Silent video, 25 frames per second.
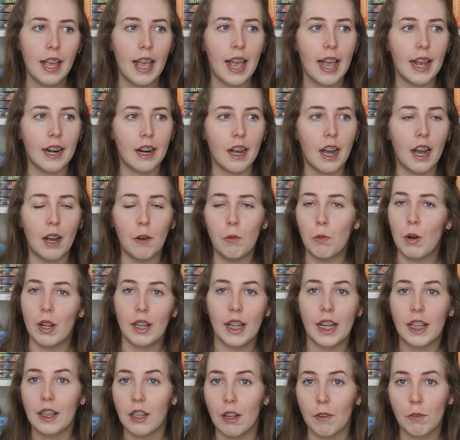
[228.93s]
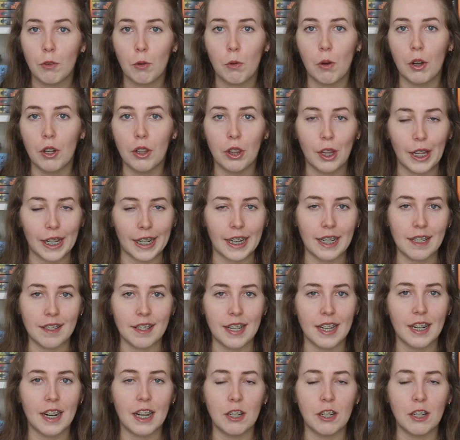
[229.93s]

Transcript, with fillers: And while I love Kvothe, like I said,